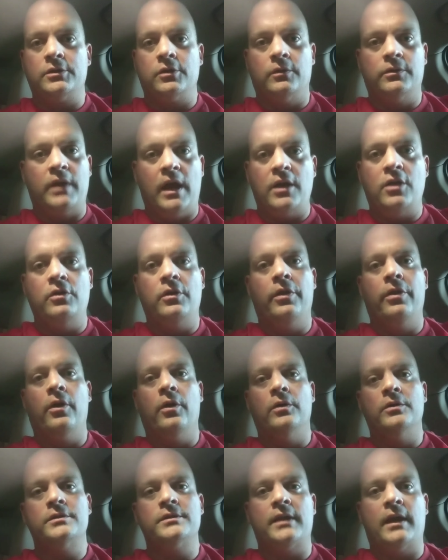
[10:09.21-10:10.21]
So thank you to
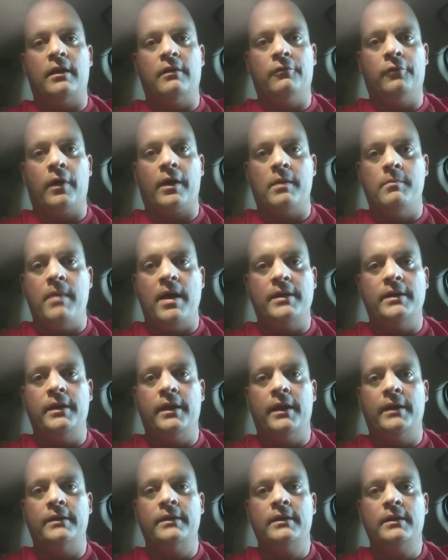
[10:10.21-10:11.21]
those that have
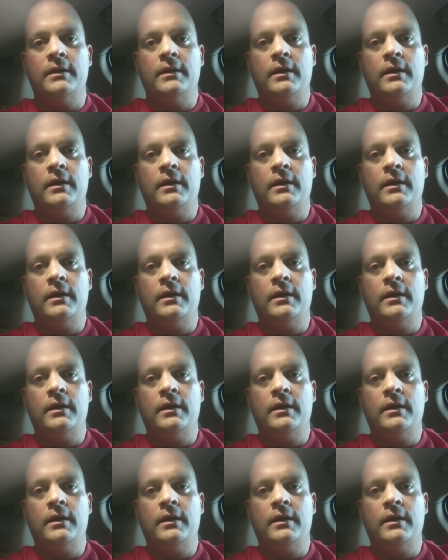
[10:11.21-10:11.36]
recommended it,